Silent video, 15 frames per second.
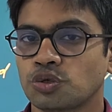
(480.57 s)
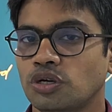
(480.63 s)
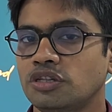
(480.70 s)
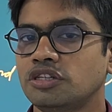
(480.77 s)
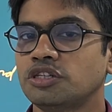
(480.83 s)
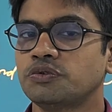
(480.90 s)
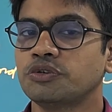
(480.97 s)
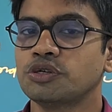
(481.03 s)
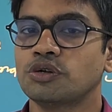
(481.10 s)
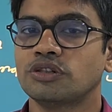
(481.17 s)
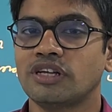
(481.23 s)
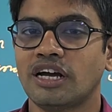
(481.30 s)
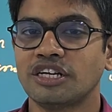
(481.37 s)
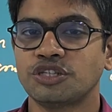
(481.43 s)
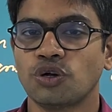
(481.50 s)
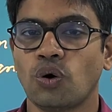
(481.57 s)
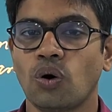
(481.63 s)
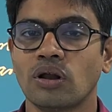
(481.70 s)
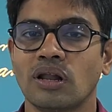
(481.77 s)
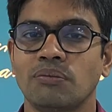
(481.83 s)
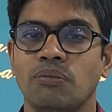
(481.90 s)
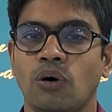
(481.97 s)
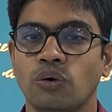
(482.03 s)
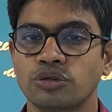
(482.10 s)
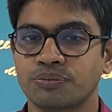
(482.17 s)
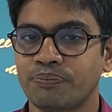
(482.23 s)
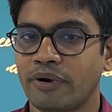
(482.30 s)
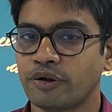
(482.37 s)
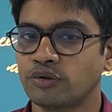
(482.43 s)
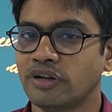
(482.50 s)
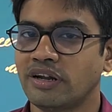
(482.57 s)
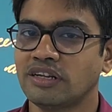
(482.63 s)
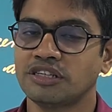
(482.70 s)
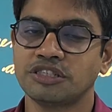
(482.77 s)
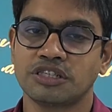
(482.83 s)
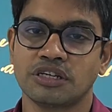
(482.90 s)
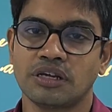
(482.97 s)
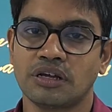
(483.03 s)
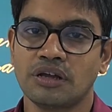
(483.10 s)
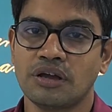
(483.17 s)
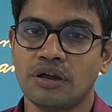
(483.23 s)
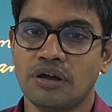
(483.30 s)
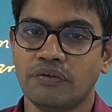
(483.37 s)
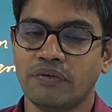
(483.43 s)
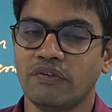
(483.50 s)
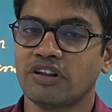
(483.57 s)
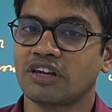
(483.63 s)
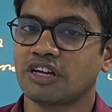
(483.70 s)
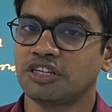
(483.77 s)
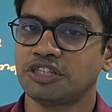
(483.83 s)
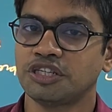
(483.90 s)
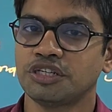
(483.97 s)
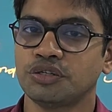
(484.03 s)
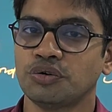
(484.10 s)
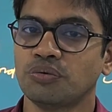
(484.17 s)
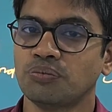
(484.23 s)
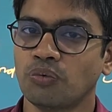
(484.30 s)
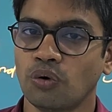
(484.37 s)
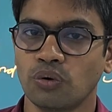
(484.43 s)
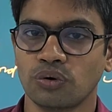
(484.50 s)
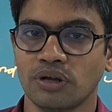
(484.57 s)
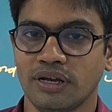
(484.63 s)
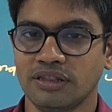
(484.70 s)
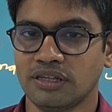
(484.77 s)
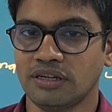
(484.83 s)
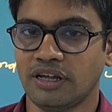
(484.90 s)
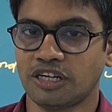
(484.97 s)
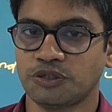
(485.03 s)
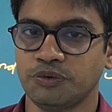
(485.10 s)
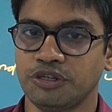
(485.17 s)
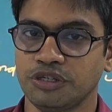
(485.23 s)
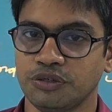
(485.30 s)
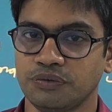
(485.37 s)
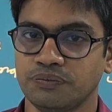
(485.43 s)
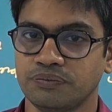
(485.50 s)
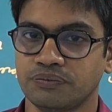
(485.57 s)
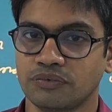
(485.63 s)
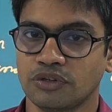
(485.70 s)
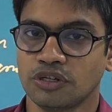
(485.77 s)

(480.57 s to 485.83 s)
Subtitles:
So in this video, that's all about Pandu dynasty. We will continue more in the next video.